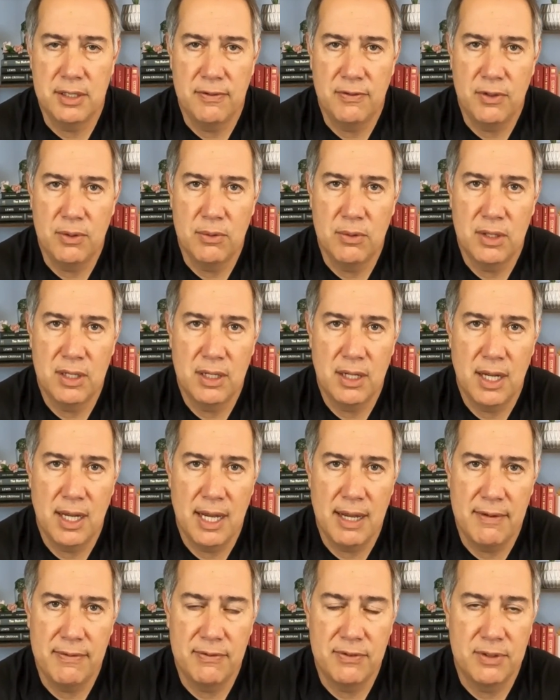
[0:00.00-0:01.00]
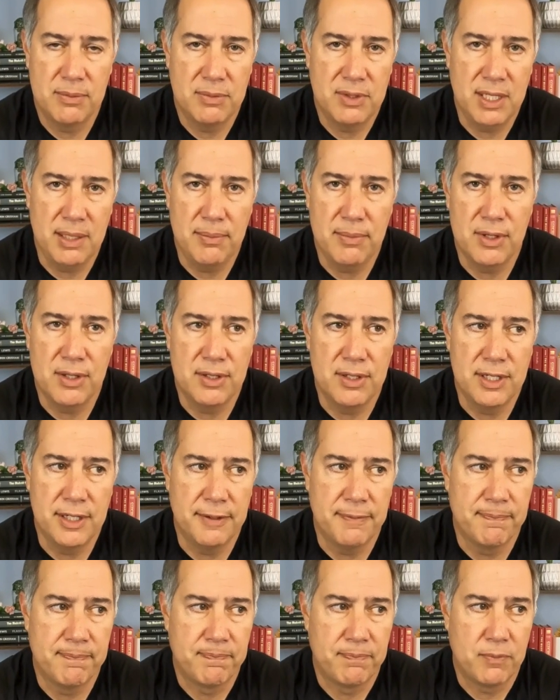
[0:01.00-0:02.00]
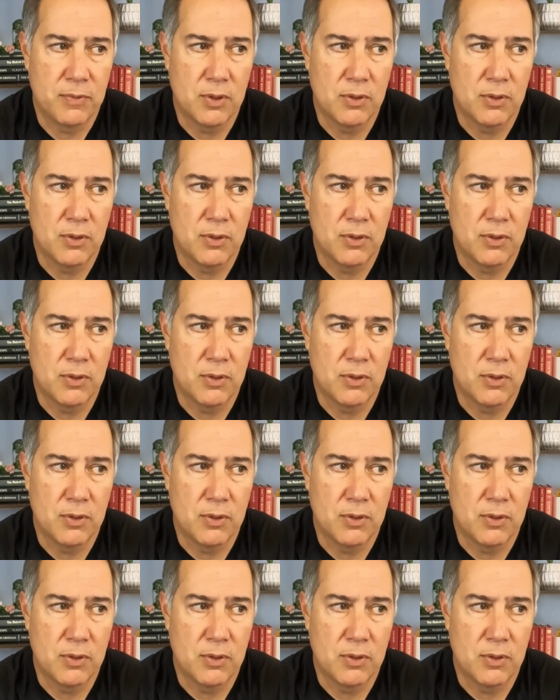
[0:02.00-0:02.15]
If you want to have some team building